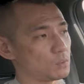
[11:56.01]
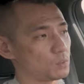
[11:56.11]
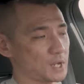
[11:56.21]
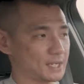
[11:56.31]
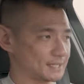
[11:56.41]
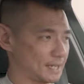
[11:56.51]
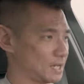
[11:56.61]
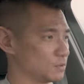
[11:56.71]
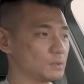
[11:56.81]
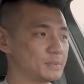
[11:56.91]
we understand
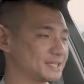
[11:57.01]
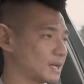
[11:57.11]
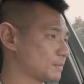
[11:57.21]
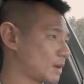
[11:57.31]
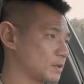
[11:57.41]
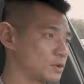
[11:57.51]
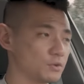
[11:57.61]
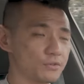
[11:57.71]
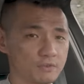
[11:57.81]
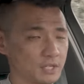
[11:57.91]
that it will be sometime in
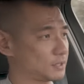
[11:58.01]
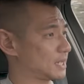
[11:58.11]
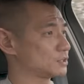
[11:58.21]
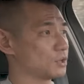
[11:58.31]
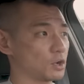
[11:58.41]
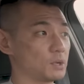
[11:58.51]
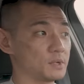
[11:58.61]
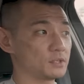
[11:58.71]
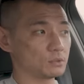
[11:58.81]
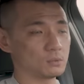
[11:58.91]
Q3, so that's not going to
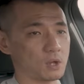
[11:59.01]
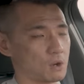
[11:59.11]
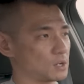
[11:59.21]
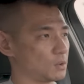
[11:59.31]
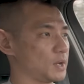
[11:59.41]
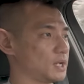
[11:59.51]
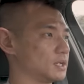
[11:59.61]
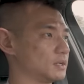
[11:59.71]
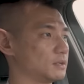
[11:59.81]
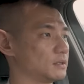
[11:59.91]
be too long away.
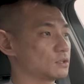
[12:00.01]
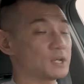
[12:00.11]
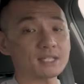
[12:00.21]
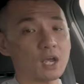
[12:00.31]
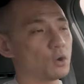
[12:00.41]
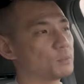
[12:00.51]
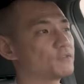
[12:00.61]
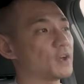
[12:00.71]
So yes, I hope you've